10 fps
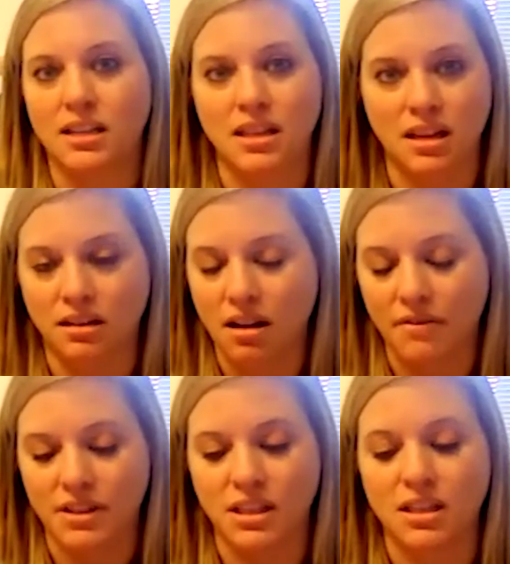and then
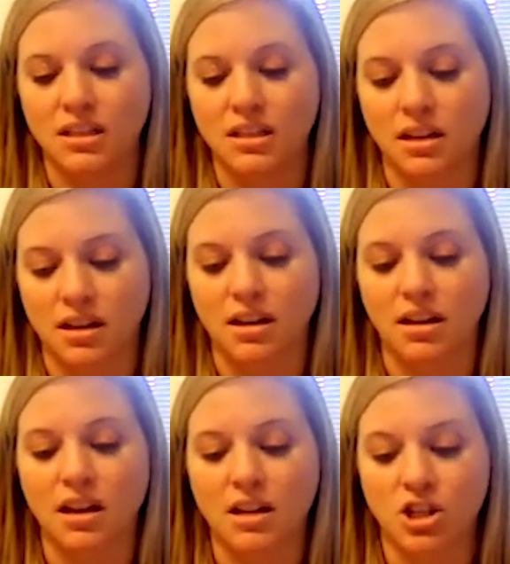obviously
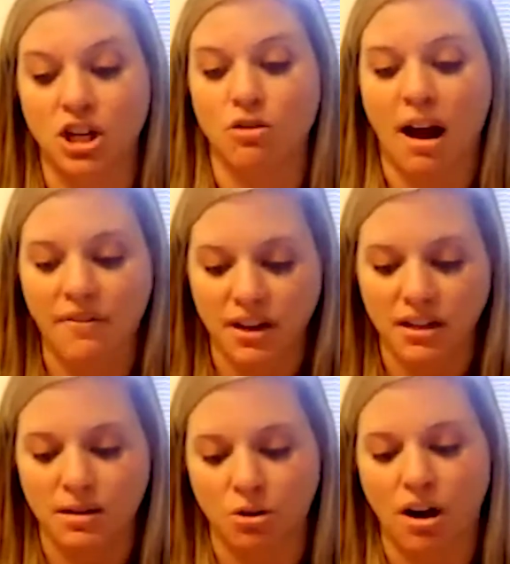the
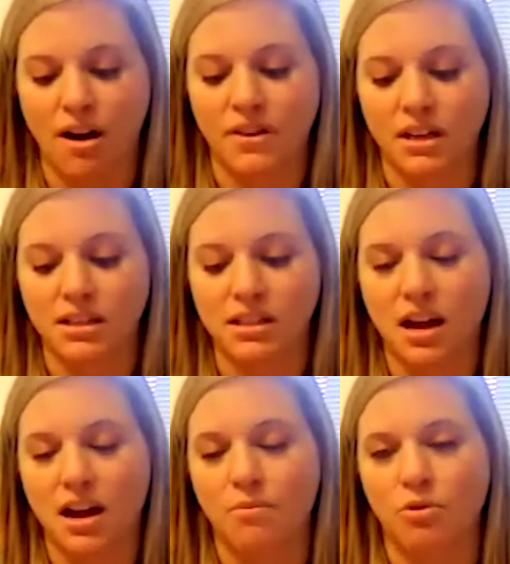geographic demographics
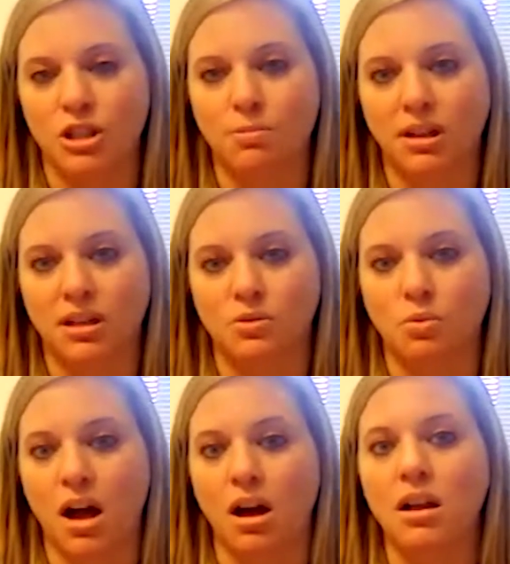were split as
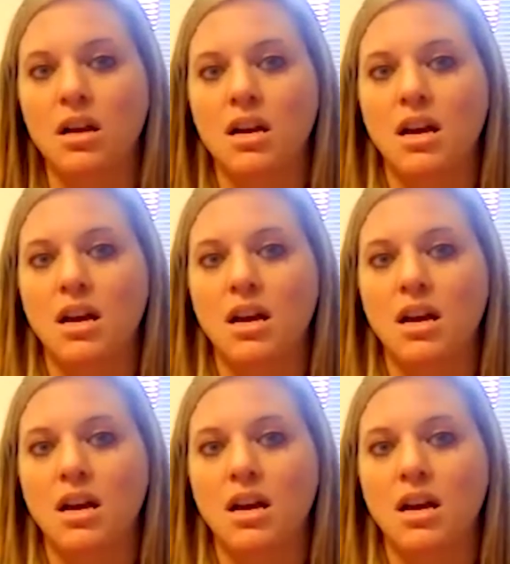well.